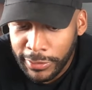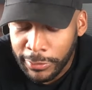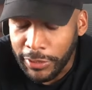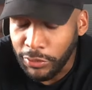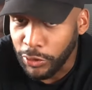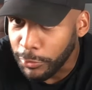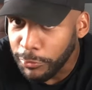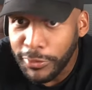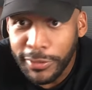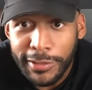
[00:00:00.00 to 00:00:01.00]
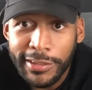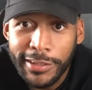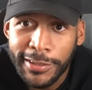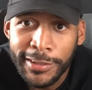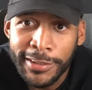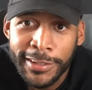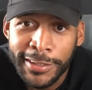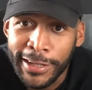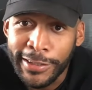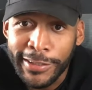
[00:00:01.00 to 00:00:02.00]
And I thought it was going to look good.
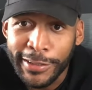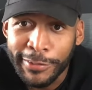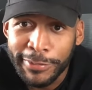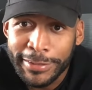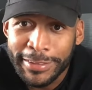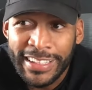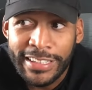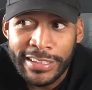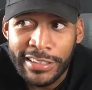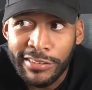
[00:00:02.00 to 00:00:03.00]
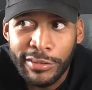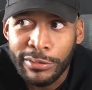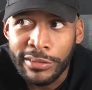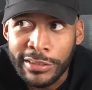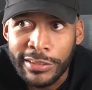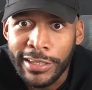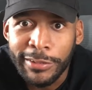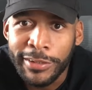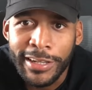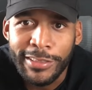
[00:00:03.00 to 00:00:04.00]
And then I look at the footage like, this don't look
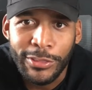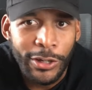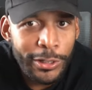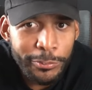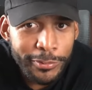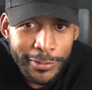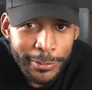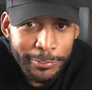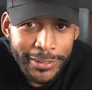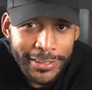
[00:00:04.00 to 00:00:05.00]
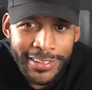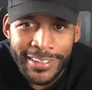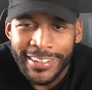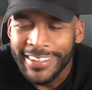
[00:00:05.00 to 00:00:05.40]
like what I thought it was going to be.